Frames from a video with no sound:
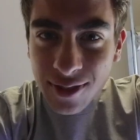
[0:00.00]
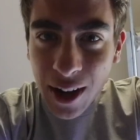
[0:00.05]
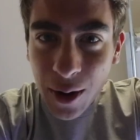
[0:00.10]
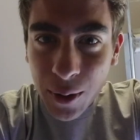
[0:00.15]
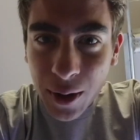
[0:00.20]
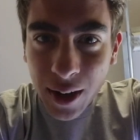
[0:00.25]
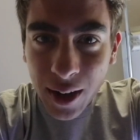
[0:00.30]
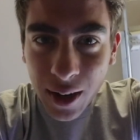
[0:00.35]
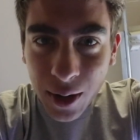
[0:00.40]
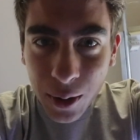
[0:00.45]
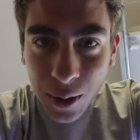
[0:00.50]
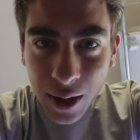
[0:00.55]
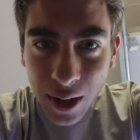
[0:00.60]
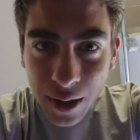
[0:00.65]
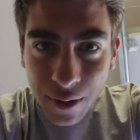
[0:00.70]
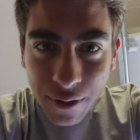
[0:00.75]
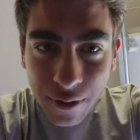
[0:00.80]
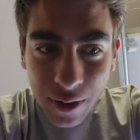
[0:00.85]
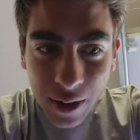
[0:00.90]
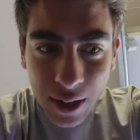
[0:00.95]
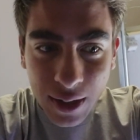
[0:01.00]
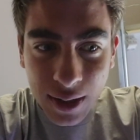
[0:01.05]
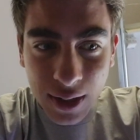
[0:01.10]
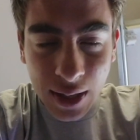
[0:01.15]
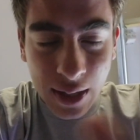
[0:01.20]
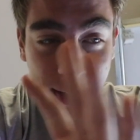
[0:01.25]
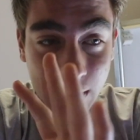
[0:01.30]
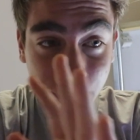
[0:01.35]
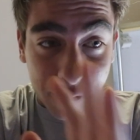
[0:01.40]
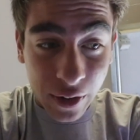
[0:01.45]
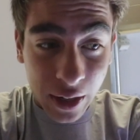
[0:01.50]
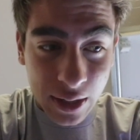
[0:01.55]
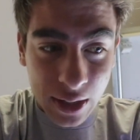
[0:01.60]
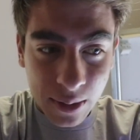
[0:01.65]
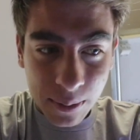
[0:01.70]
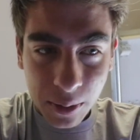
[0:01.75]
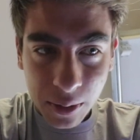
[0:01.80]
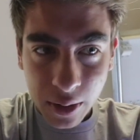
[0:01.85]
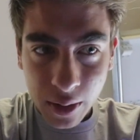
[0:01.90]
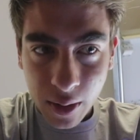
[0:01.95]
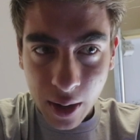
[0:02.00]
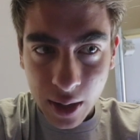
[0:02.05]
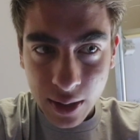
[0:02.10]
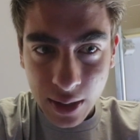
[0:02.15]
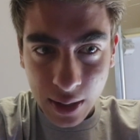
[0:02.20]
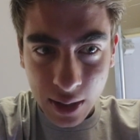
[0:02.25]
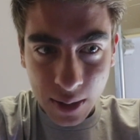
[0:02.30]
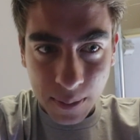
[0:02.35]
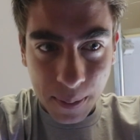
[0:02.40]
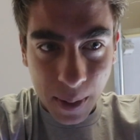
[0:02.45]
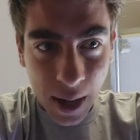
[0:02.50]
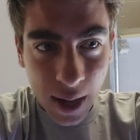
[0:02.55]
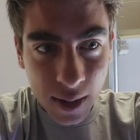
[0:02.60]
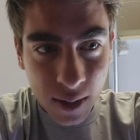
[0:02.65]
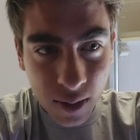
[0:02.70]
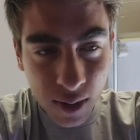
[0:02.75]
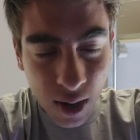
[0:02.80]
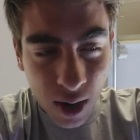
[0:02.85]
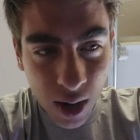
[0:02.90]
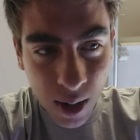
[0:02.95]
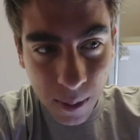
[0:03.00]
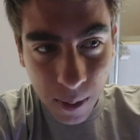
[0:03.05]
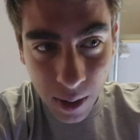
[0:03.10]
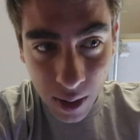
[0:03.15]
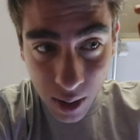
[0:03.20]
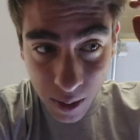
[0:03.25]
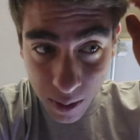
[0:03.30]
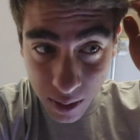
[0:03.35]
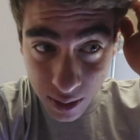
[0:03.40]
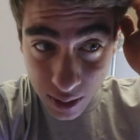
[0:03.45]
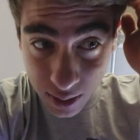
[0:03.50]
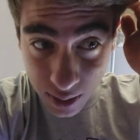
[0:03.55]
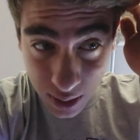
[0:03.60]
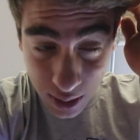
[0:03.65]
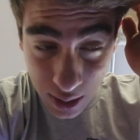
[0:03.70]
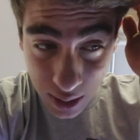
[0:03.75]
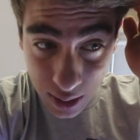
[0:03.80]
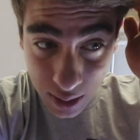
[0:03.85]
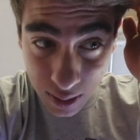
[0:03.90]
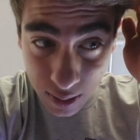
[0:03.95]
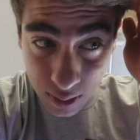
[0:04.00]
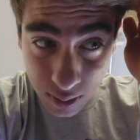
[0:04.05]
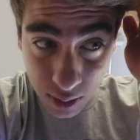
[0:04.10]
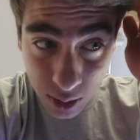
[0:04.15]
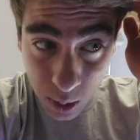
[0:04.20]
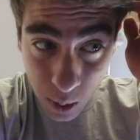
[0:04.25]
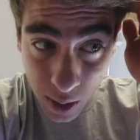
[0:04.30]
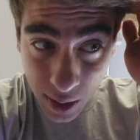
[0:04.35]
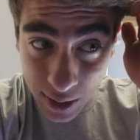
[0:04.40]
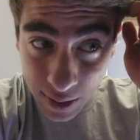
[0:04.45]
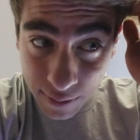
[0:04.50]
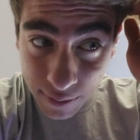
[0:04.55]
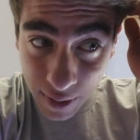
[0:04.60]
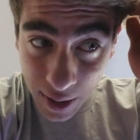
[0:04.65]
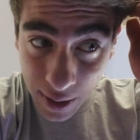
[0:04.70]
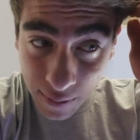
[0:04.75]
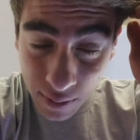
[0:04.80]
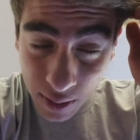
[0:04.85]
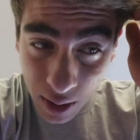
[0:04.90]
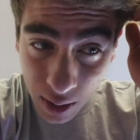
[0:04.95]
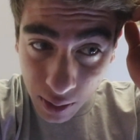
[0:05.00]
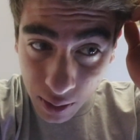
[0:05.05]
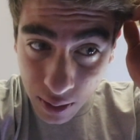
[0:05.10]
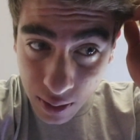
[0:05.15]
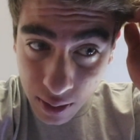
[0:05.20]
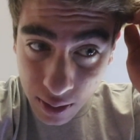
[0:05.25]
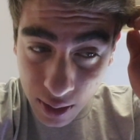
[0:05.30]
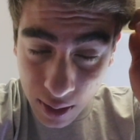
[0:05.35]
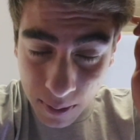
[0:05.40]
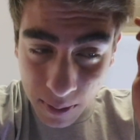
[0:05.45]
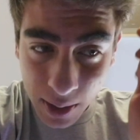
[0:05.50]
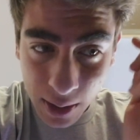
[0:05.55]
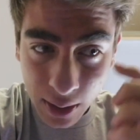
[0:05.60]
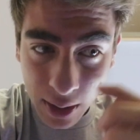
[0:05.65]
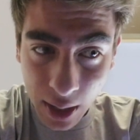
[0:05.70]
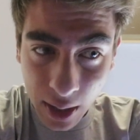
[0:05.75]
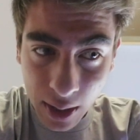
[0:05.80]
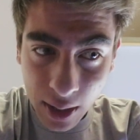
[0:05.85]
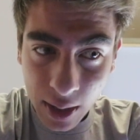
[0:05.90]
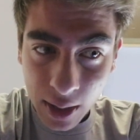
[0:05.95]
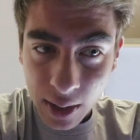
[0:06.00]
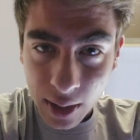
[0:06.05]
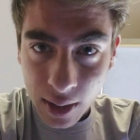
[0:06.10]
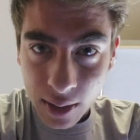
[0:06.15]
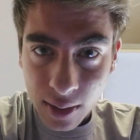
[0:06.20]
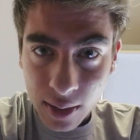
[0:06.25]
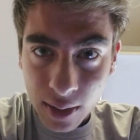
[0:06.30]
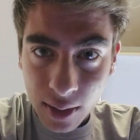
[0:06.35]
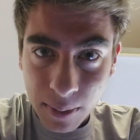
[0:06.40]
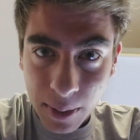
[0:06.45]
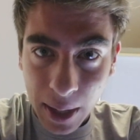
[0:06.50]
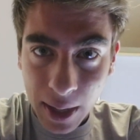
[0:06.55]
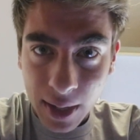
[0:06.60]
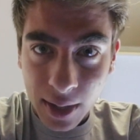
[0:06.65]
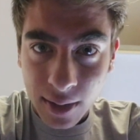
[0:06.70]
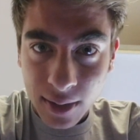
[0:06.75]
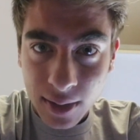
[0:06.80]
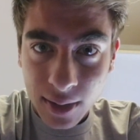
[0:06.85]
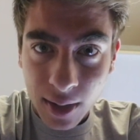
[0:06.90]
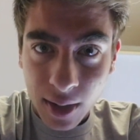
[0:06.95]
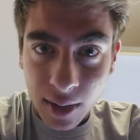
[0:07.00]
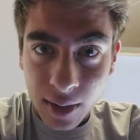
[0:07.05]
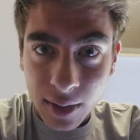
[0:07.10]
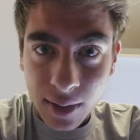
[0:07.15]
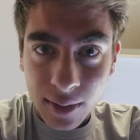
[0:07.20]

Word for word: Now we gotta go get it fixed. It's fixable though. I just had to buy a new carburetor, which is like $25 or something like that, and then pay to install